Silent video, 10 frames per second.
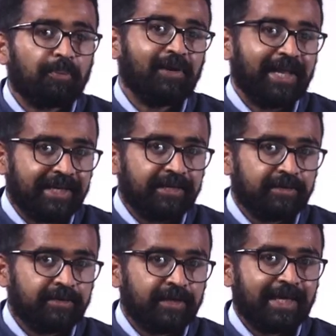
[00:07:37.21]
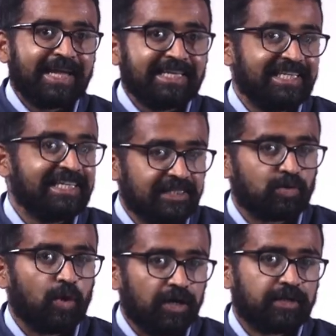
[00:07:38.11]
played in decent
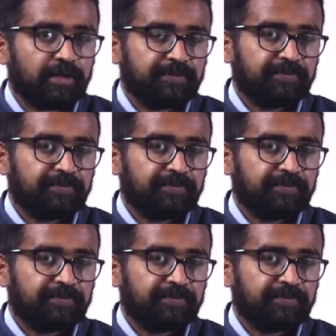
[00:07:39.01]
work.